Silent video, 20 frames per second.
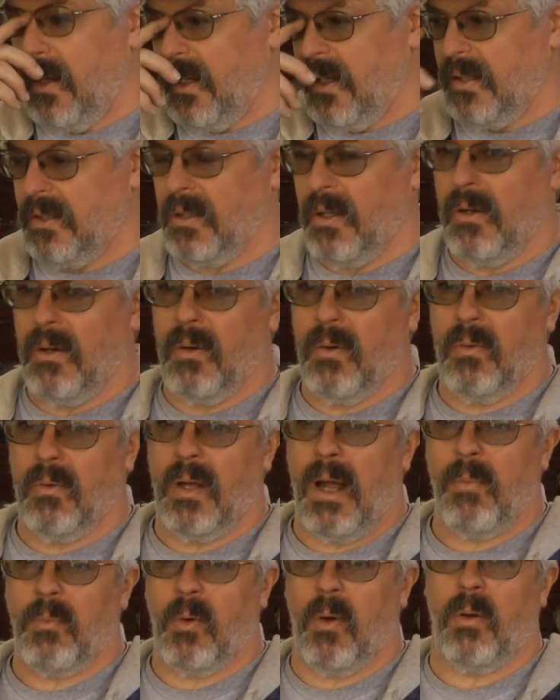
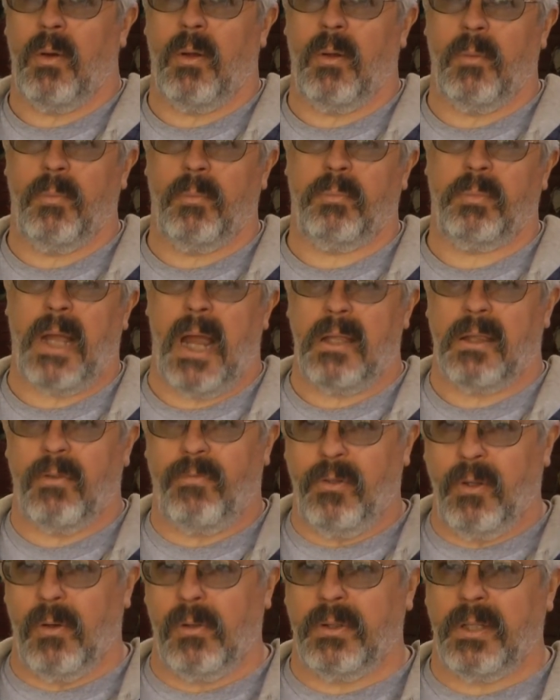So I'm going to take the
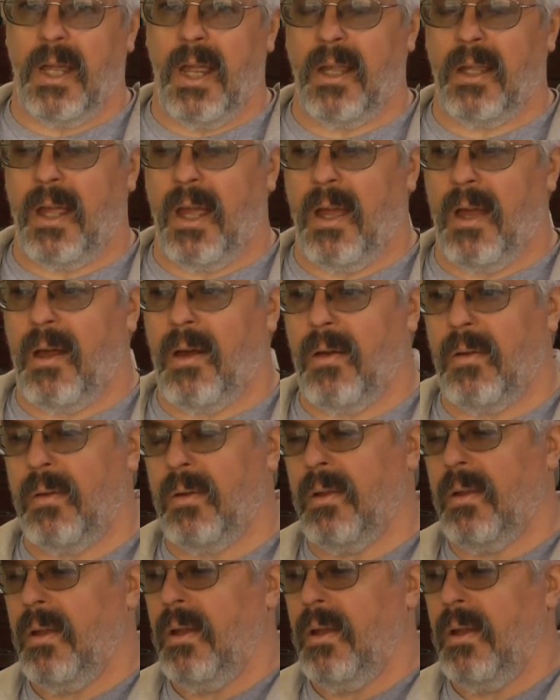fuel tank out